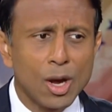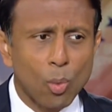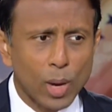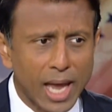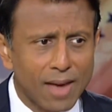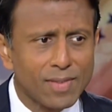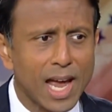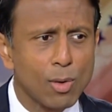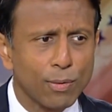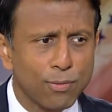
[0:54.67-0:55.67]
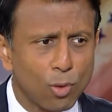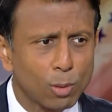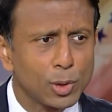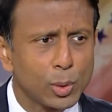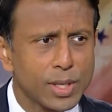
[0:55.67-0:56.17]
We have now a
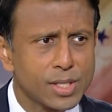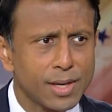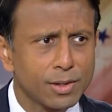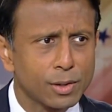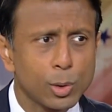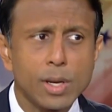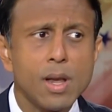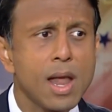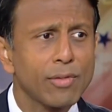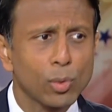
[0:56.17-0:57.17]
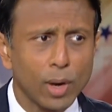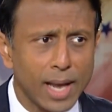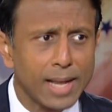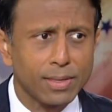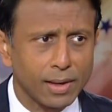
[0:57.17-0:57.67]
former U.S. Senator who had never run
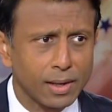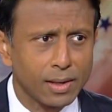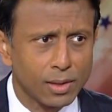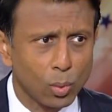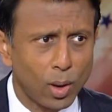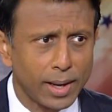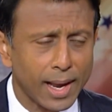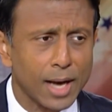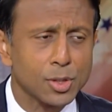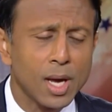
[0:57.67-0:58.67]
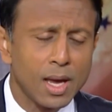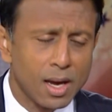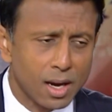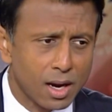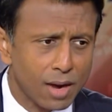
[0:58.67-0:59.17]
anything in the White House.
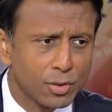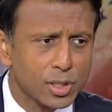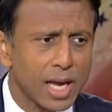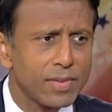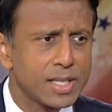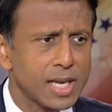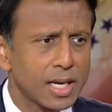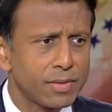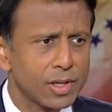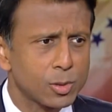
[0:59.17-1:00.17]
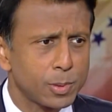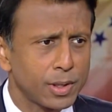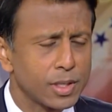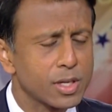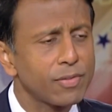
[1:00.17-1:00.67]
Governors have executive
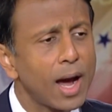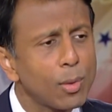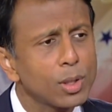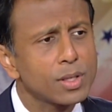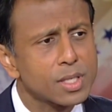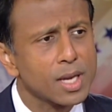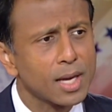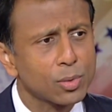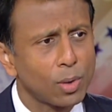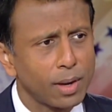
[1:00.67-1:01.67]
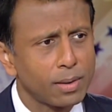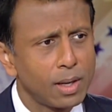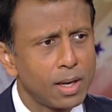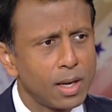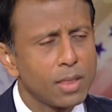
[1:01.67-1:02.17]
experience. If I were to decide to run,
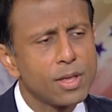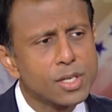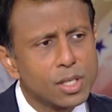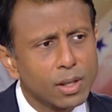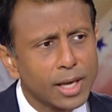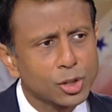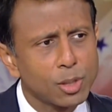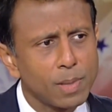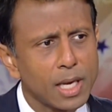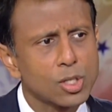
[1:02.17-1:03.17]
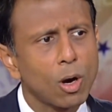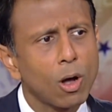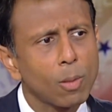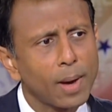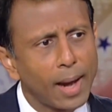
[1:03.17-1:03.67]
this election to me is
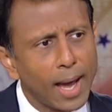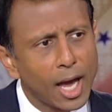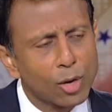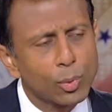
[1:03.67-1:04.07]
all about how do